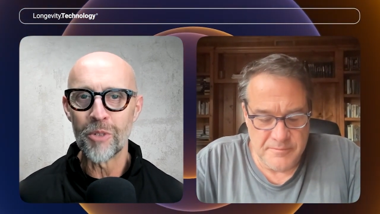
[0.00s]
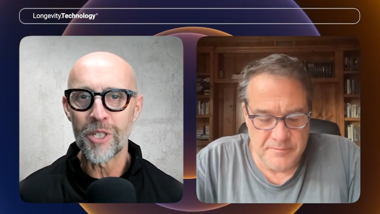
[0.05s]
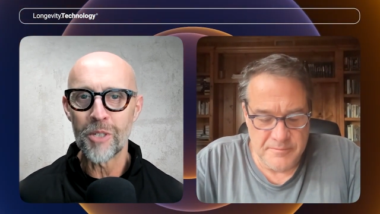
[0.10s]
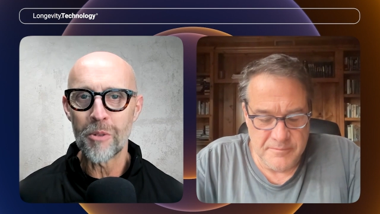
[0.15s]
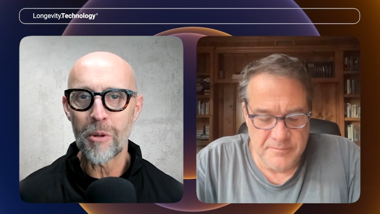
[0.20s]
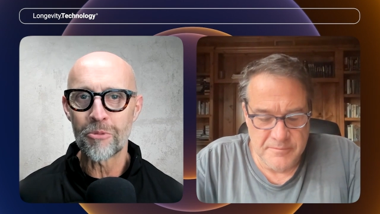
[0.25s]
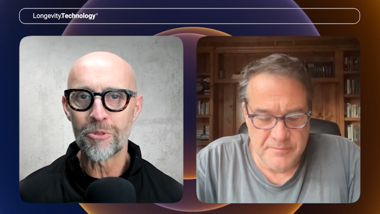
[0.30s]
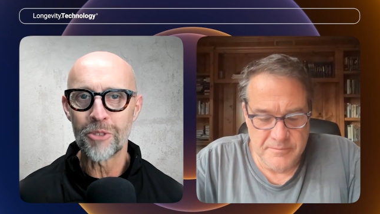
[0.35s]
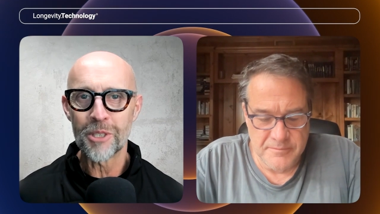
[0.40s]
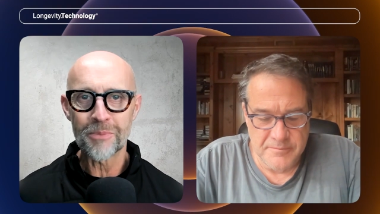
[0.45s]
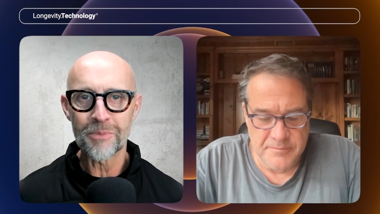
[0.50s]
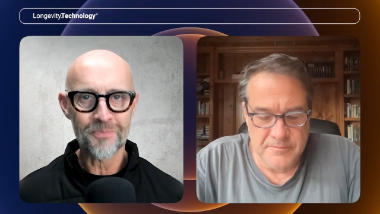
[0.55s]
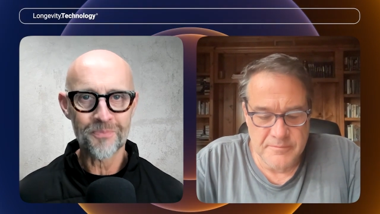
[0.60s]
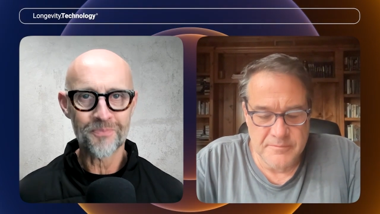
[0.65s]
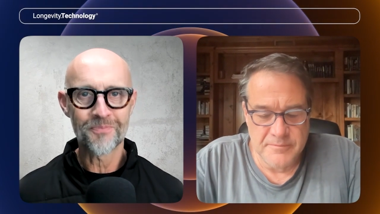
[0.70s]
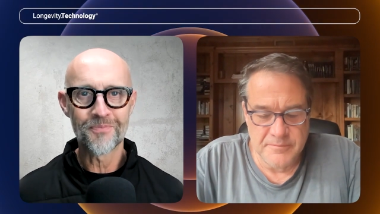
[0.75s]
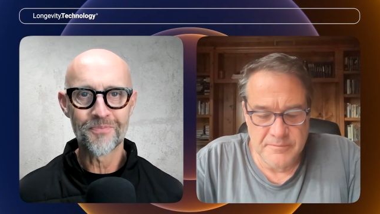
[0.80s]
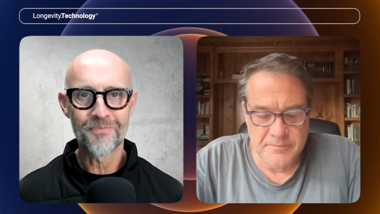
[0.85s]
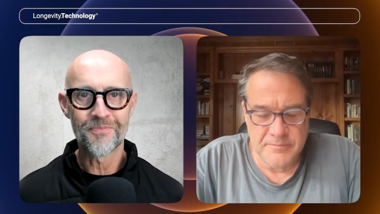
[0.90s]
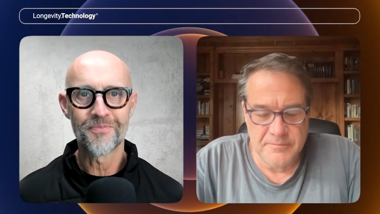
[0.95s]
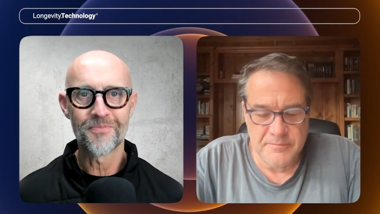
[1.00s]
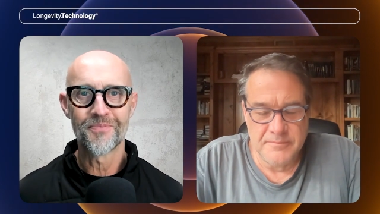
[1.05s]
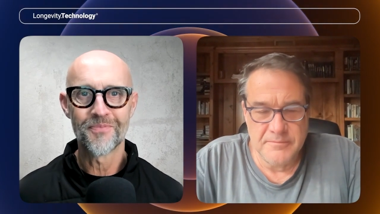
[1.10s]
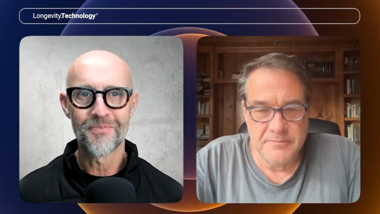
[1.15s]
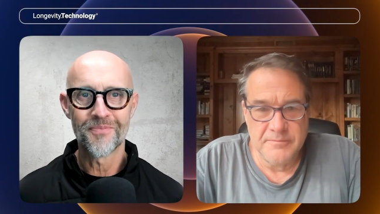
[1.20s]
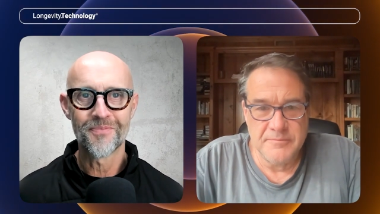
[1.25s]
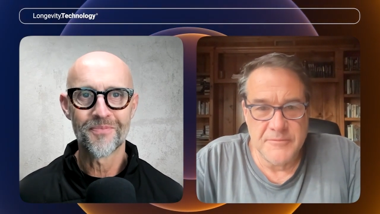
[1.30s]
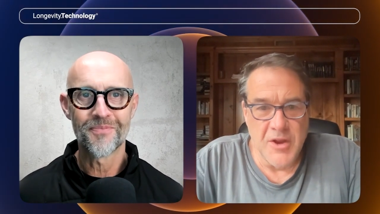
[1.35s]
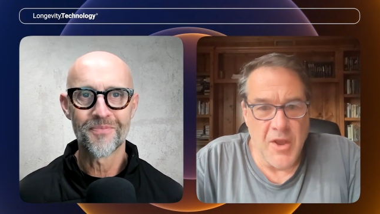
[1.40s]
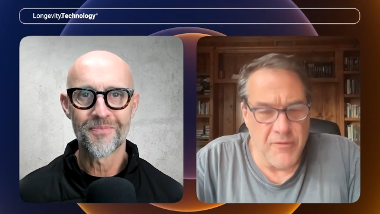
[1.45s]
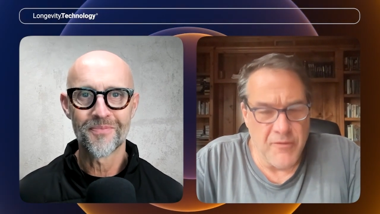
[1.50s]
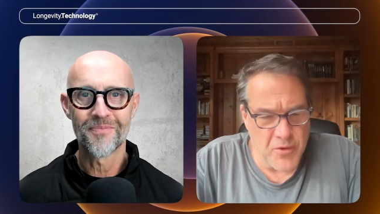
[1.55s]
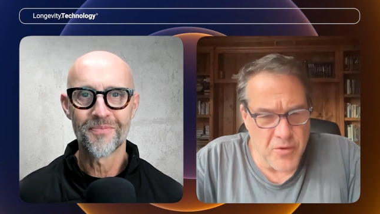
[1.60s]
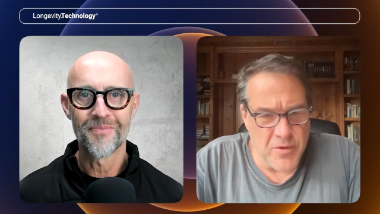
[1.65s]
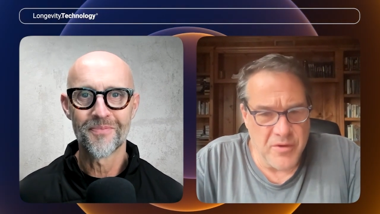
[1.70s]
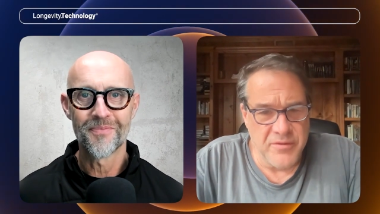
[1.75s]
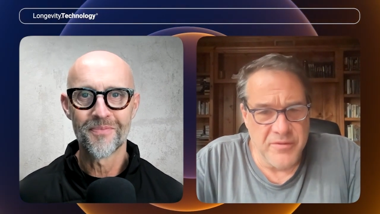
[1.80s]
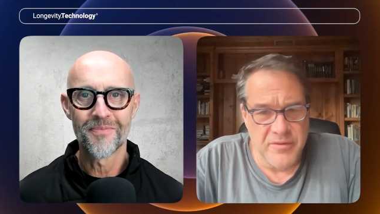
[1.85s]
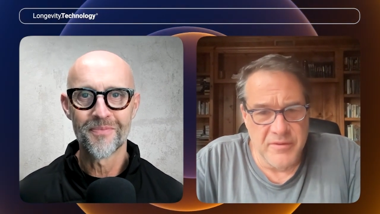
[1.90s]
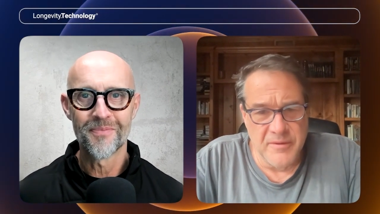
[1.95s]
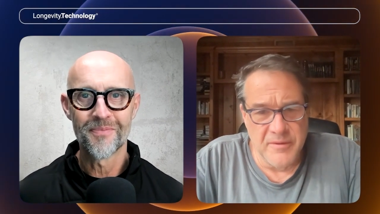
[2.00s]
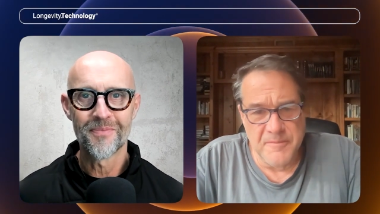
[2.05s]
Speaker 1: Are you up for it? Of course.